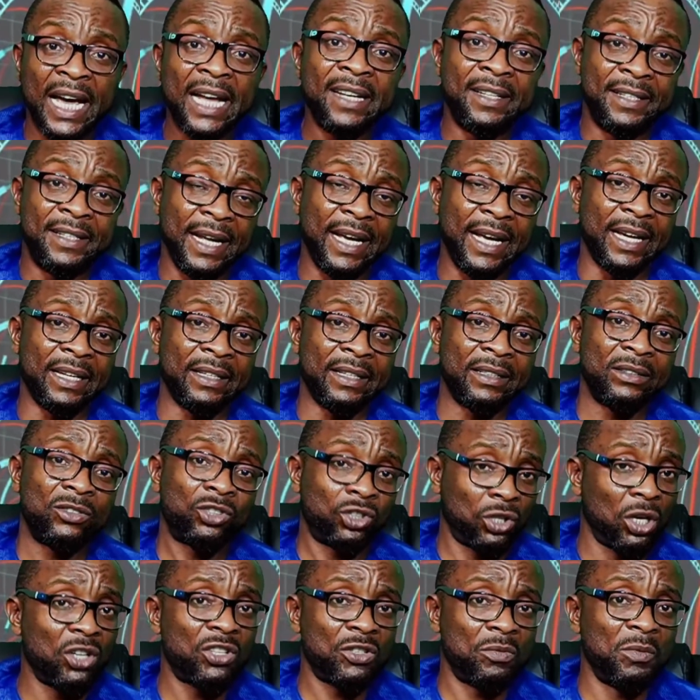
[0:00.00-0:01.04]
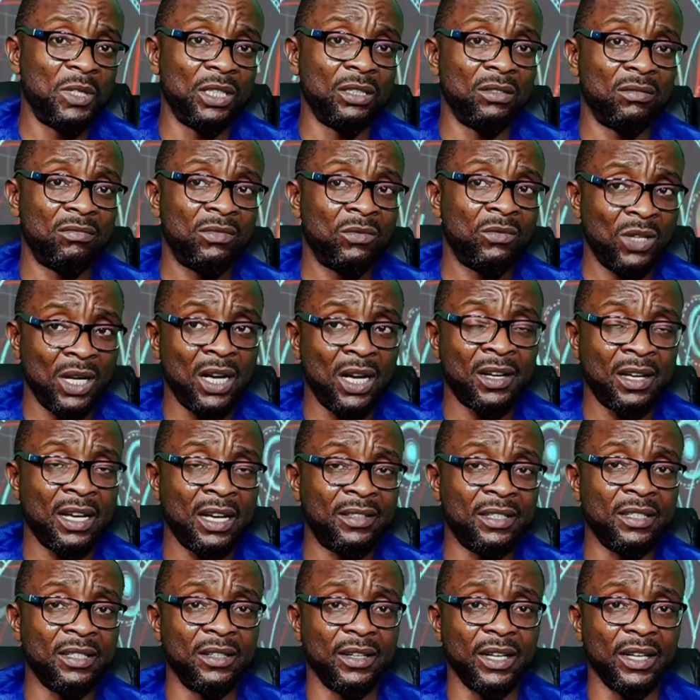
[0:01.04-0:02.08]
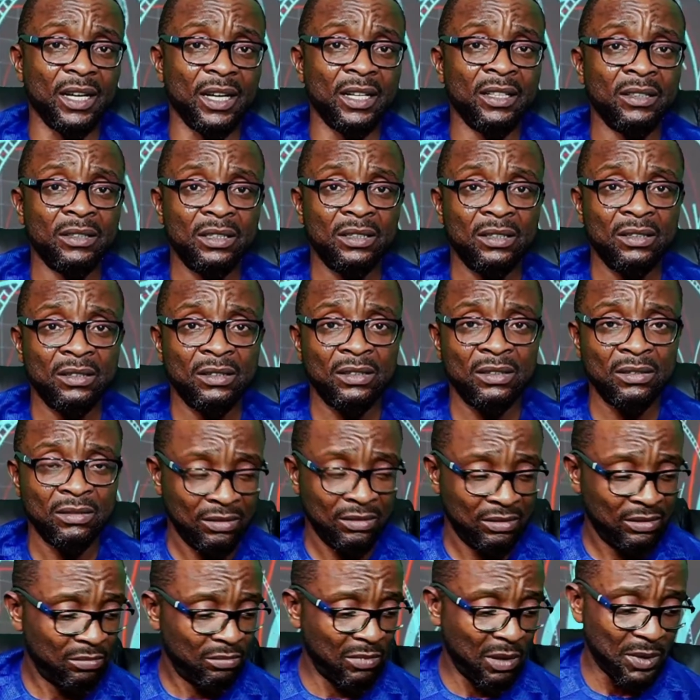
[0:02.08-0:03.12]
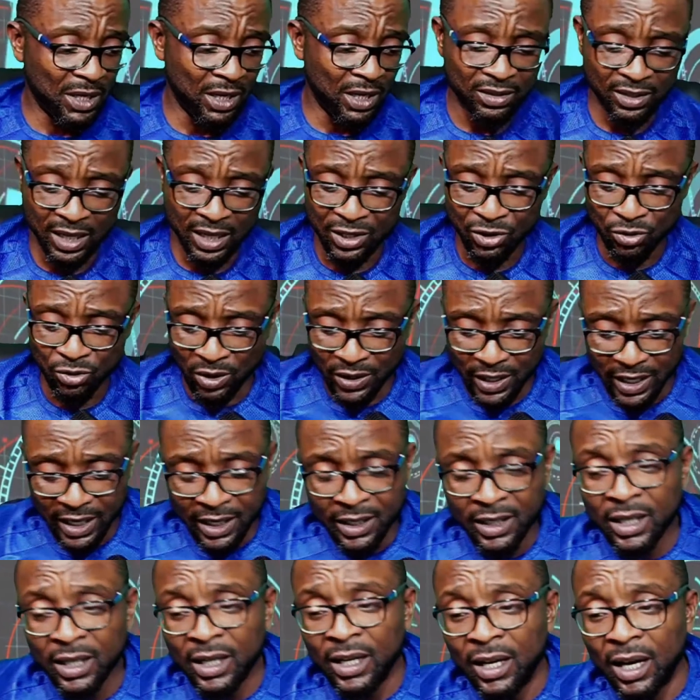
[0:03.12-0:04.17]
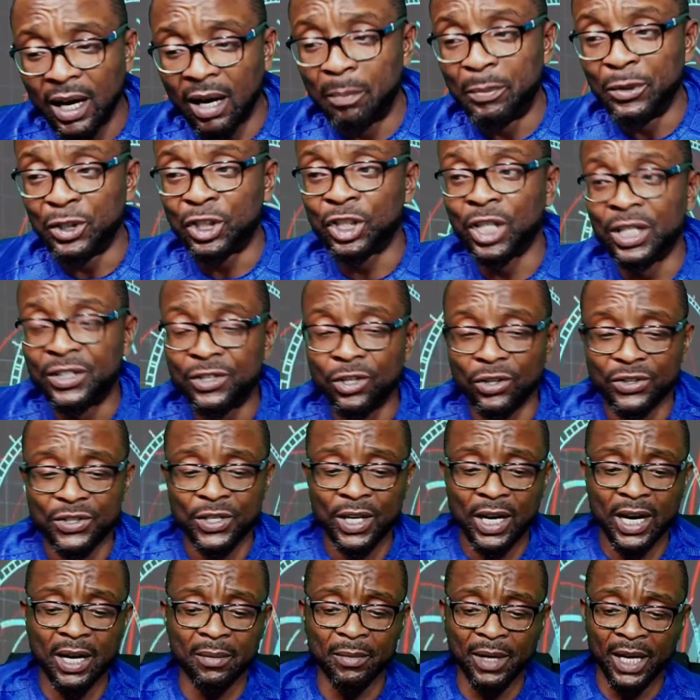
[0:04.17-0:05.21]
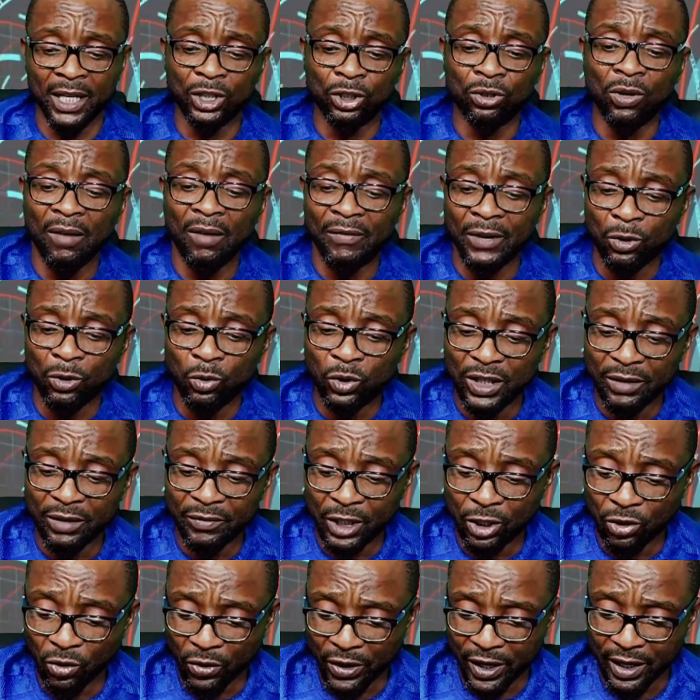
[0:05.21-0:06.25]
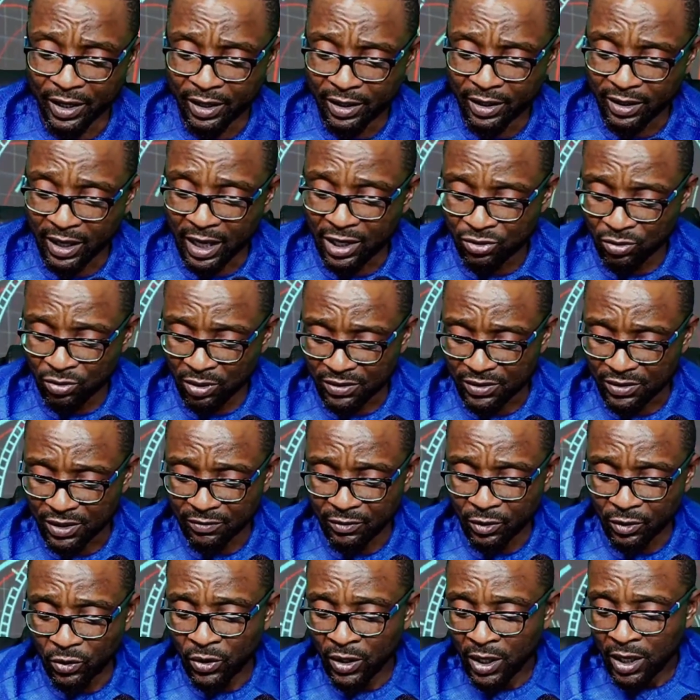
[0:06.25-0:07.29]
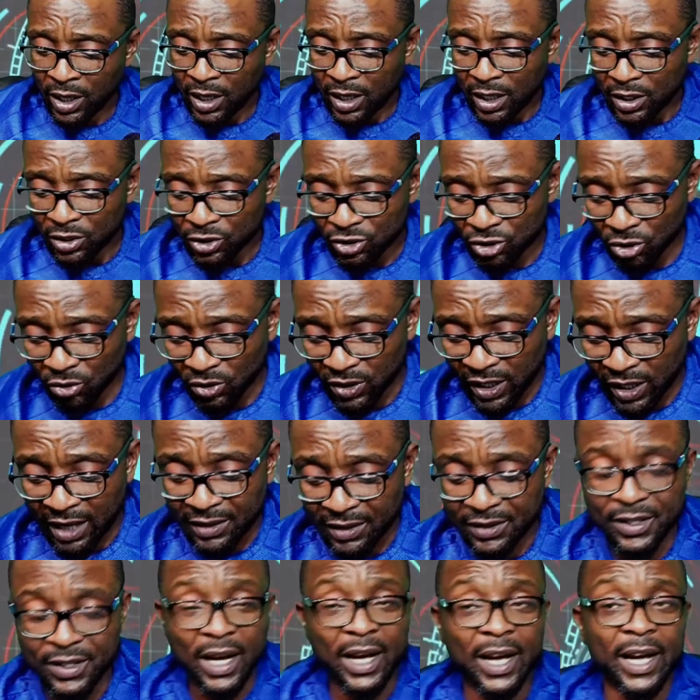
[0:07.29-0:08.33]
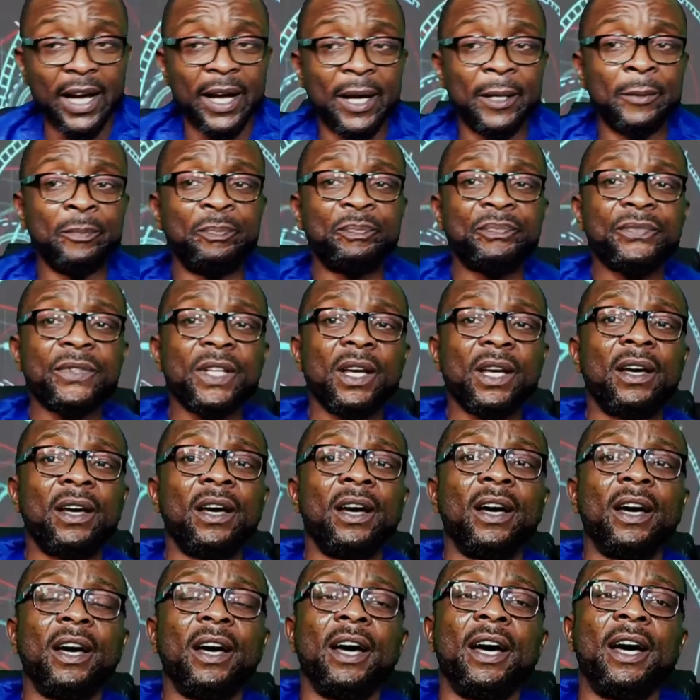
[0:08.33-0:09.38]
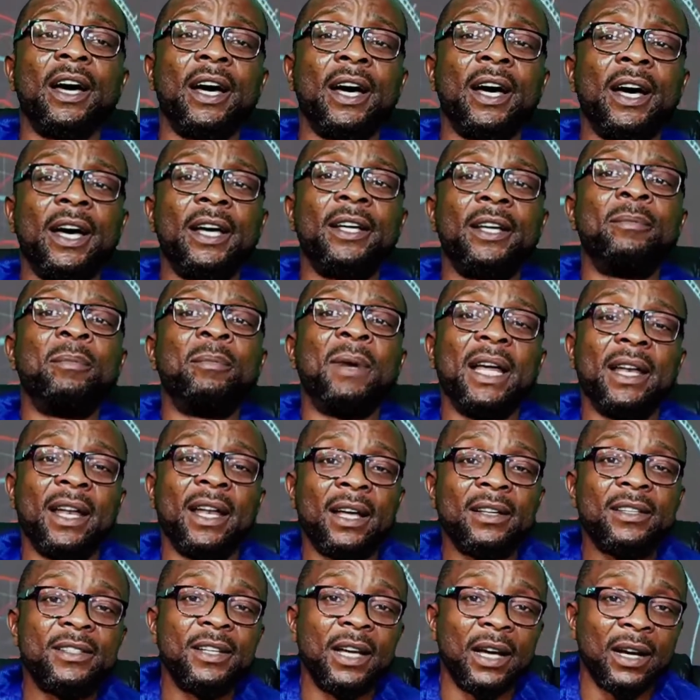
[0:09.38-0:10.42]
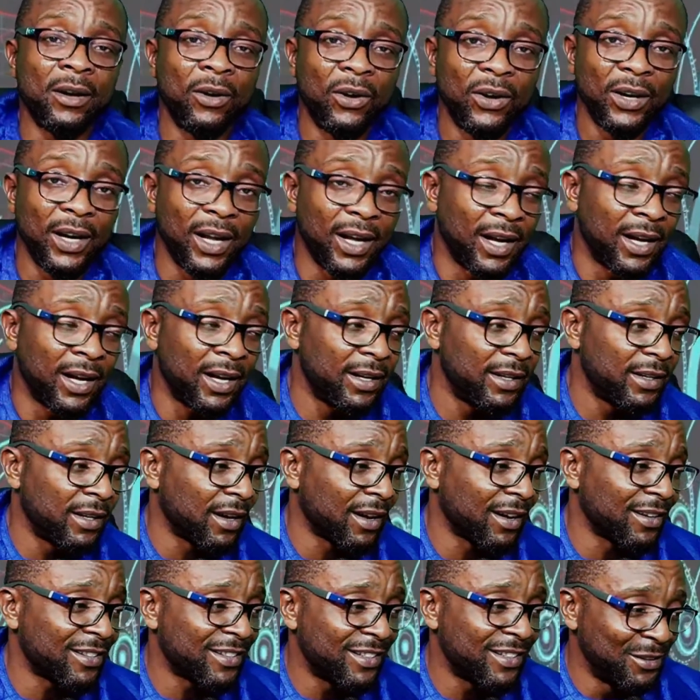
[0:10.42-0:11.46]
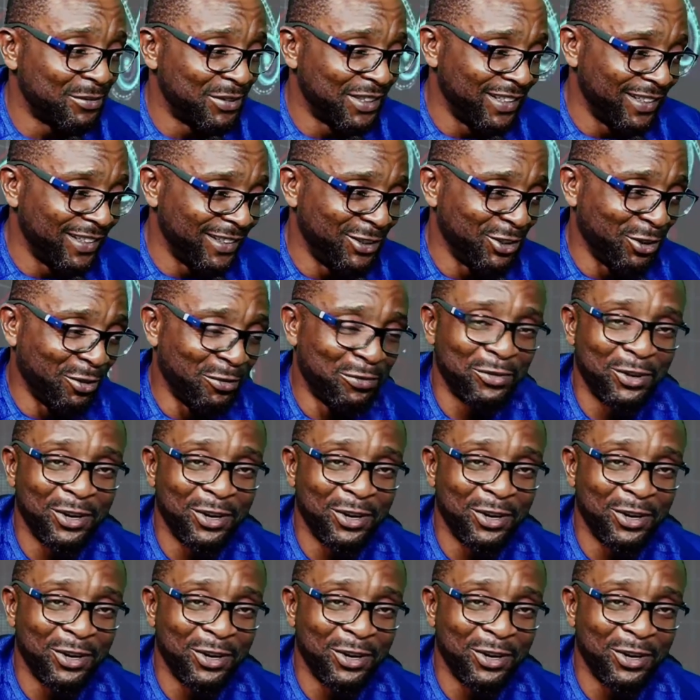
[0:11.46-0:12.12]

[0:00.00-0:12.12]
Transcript: Trust me, we are getting there. Baba, nice one, eh? I appreciate your time. Right. You have a good evening, okay? Right. Nice one, Steve-O. So that's my last caller, Stephen Ejiofo.